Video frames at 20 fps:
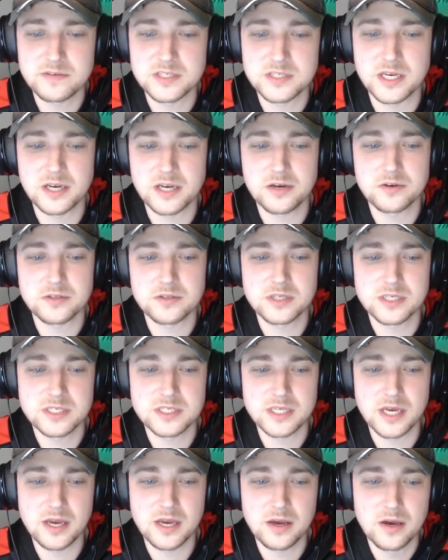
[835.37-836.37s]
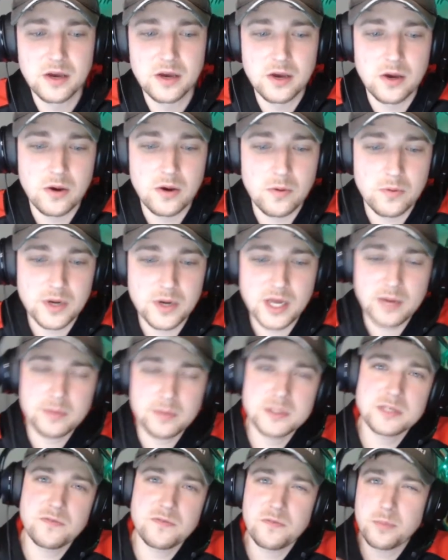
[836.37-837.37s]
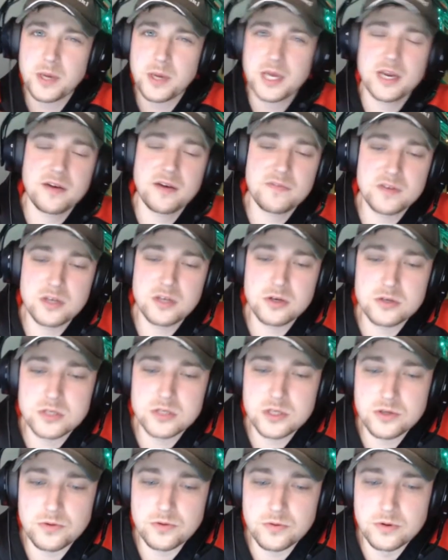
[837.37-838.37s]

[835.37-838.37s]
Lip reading: cycle to say, what happens if you pay it off in year 2?